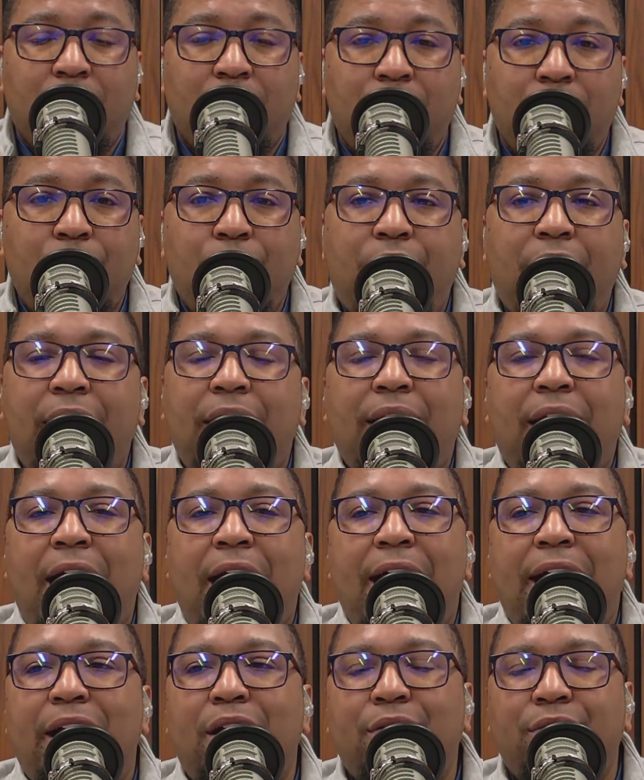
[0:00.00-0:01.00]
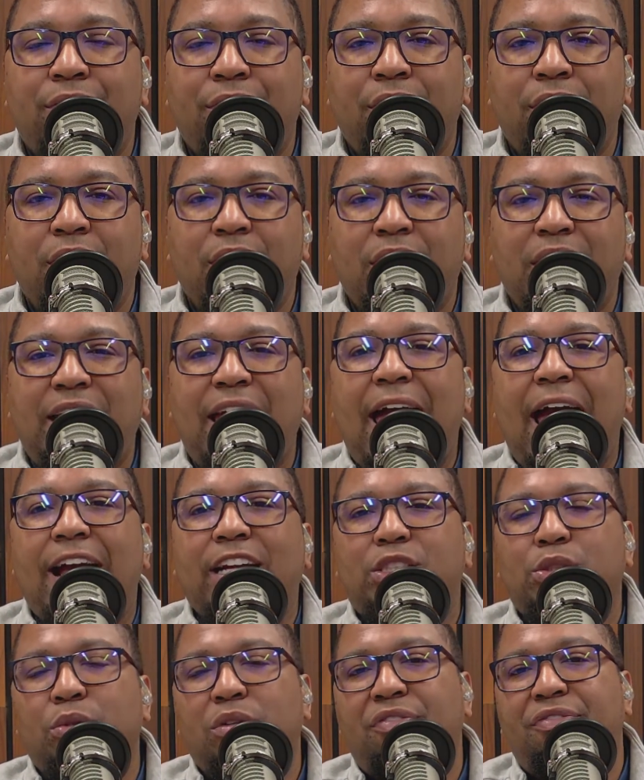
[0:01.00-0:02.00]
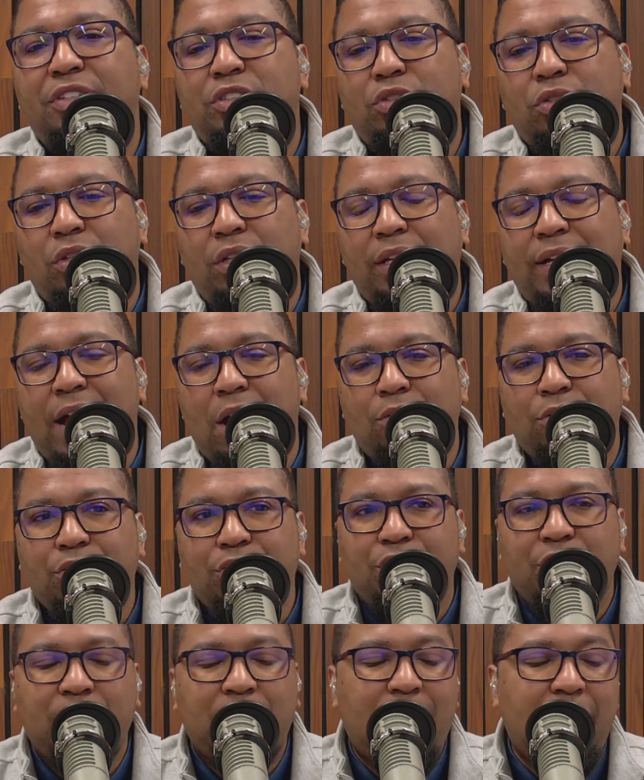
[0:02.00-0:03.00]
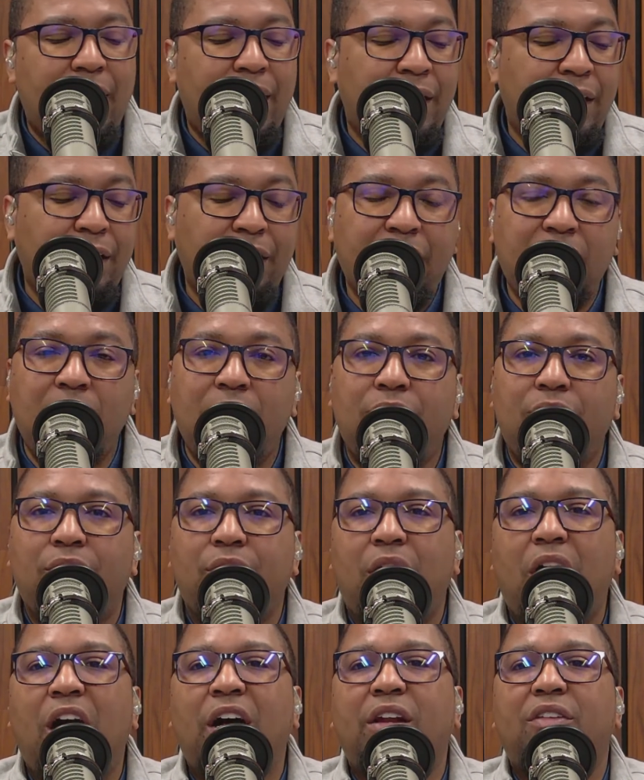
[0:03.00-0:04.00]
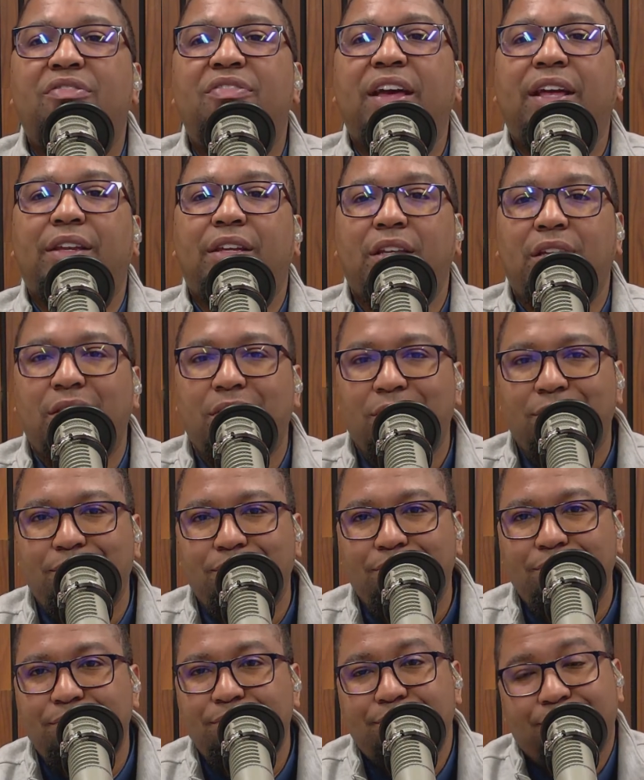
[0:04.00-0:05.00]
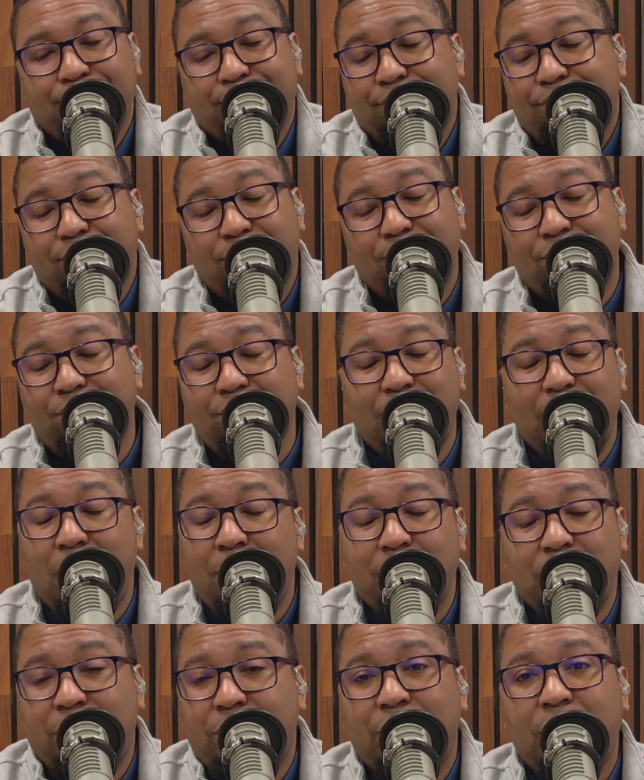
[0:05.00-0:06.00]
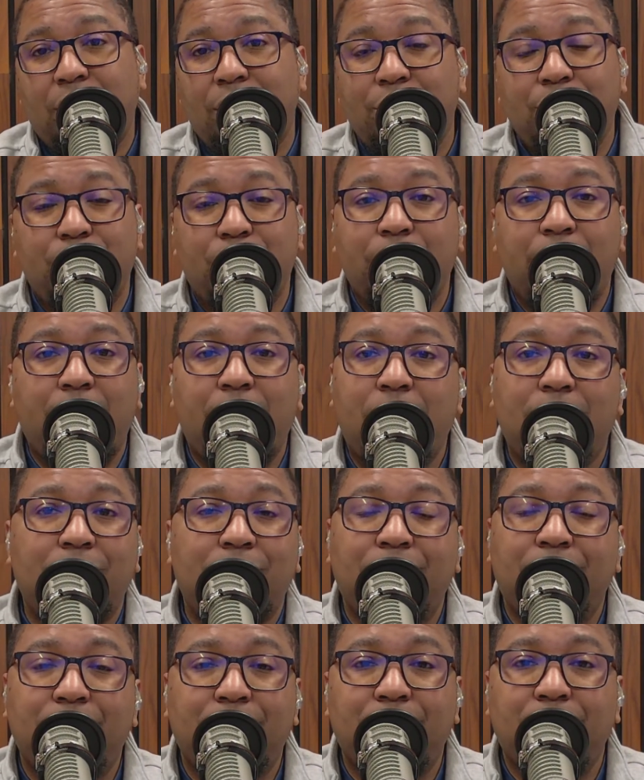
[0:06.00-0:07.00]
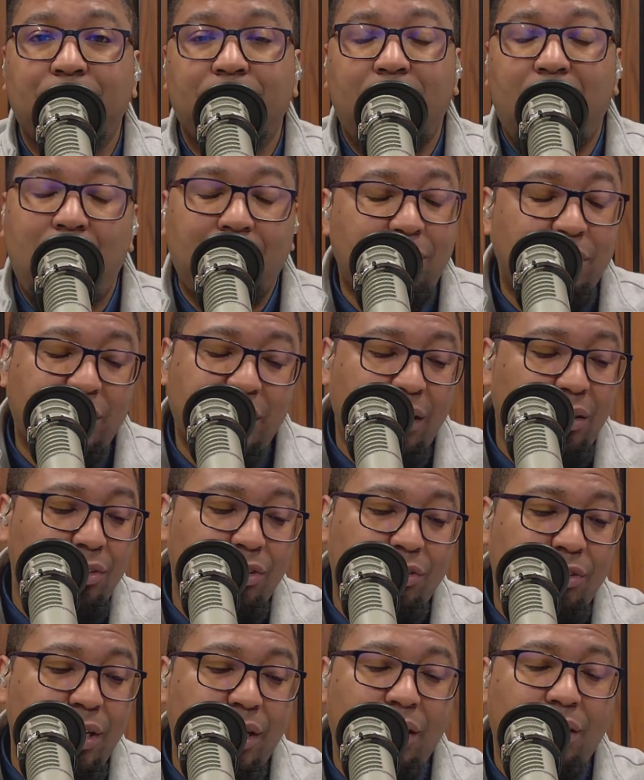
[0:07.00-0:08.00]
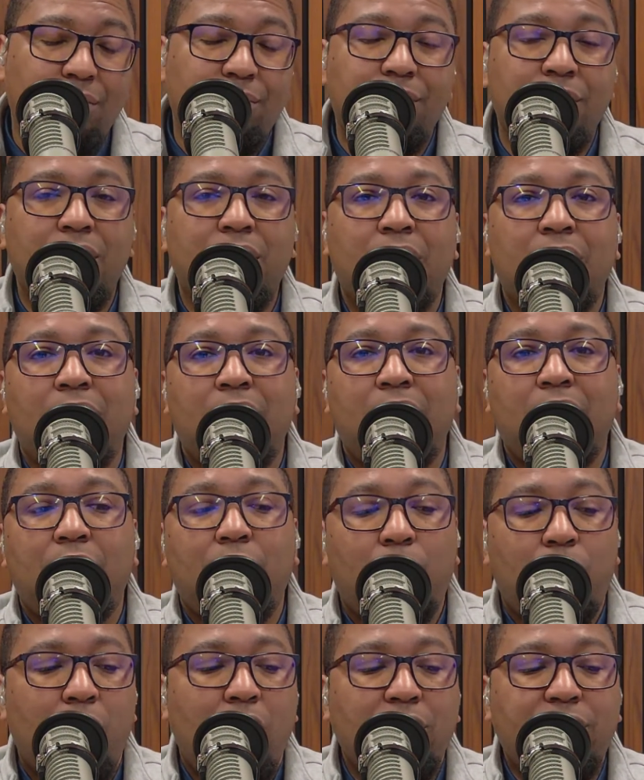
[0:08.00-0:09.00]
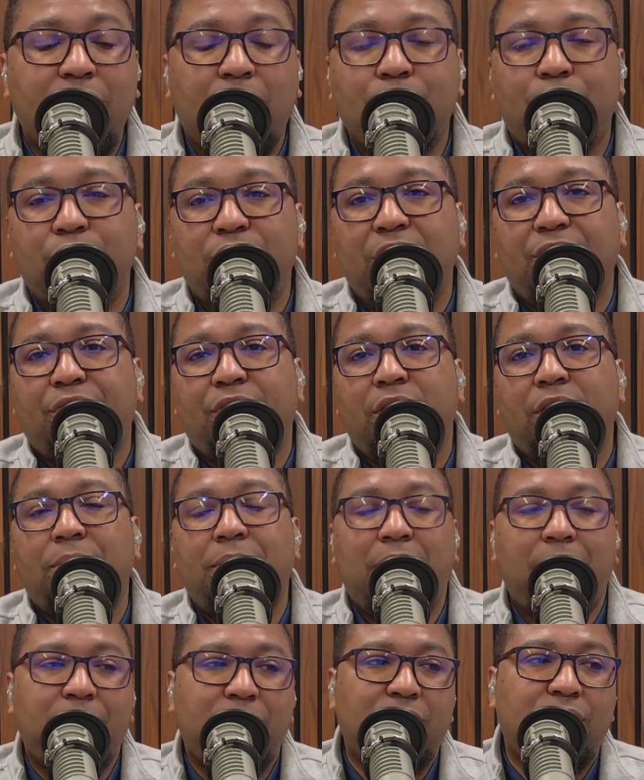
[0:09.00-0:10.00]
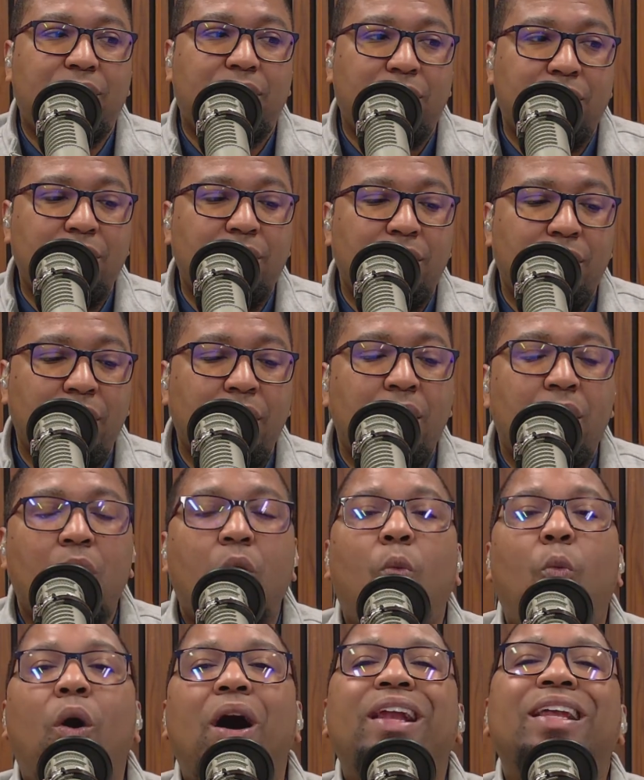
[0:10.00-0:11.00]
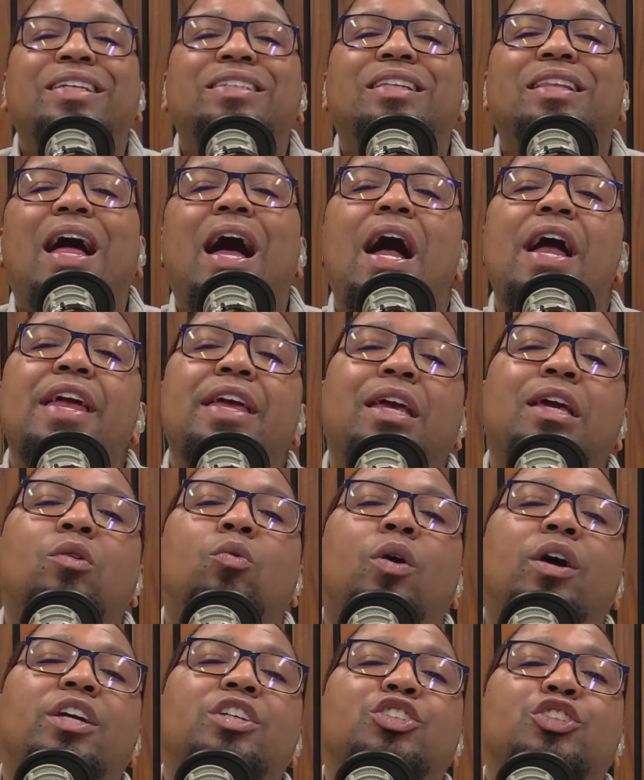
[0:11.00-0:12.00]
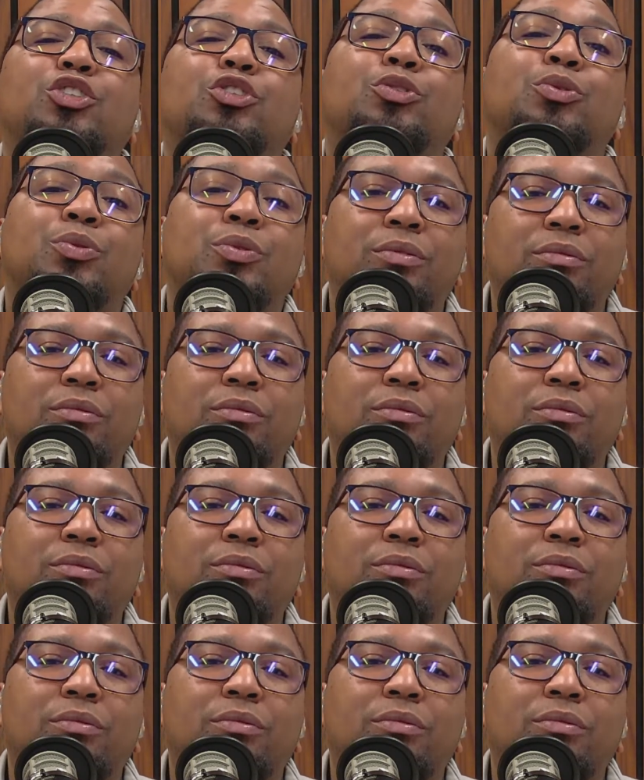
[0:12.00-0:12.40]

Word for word: You can't have casual physical encounters and leave unaffected. I'm just telling you straight up. I'm just telling you straight up. The world tells you differently, but let me just, one is lying and one is true.